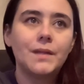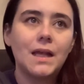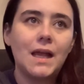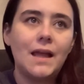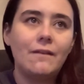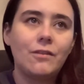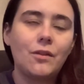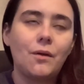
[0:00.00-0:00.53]

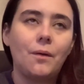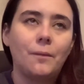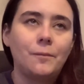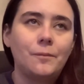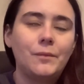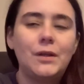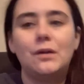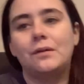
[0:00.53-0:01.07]
Even though
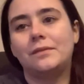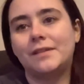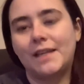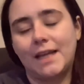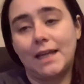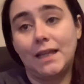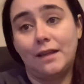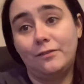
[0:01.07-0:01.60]
we don't
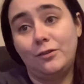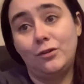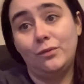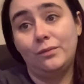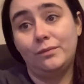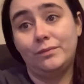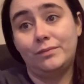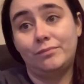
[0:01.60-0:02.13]
say I love you
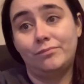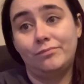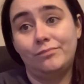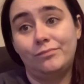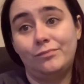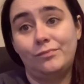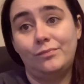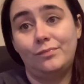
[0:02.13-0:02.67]

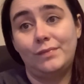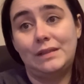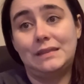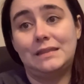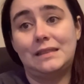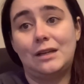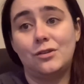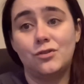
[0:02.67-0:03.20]

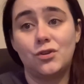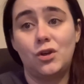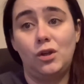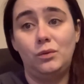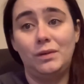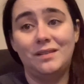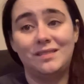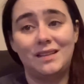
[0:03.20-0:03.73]
this
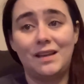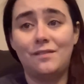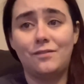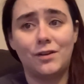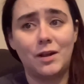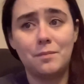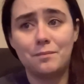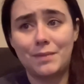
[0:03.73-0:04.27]
household, we say it
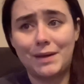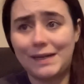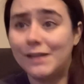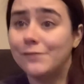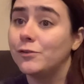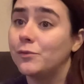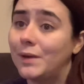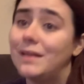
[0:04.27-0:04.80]
very many
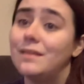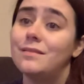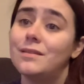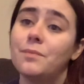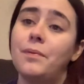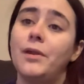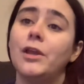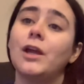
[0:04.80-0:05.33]
different ways
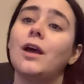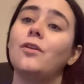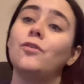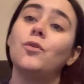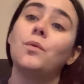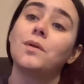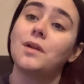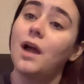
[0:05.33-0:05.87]
depending on
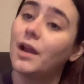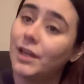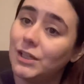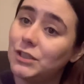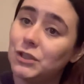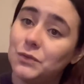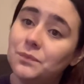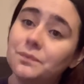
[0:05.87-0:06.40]
who we're
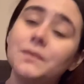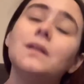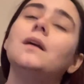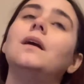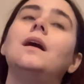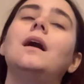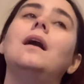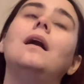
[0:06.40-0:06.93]
talking to.
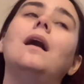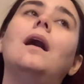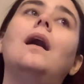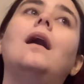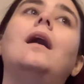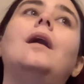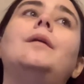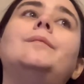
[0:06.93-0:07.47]

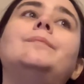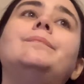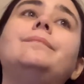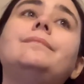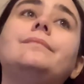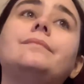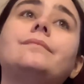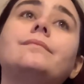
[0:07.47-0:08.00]
Um,
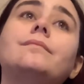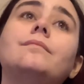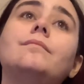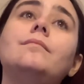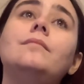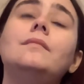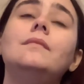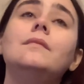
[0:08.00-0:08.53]

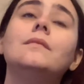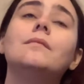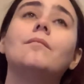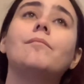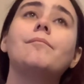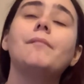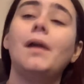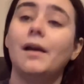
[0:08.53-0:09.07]

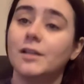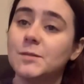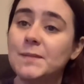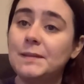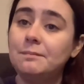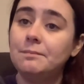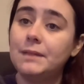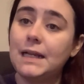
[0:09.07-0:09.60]
my
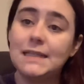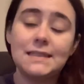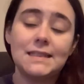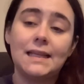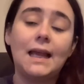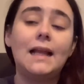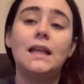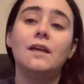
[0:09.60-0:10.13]
husband, I
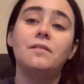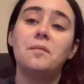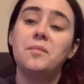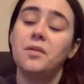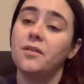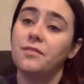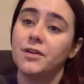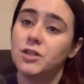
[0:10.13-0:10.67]
say I love him
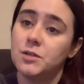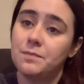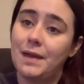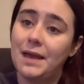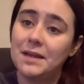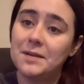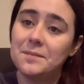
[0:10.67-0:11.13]
to the fridge and back.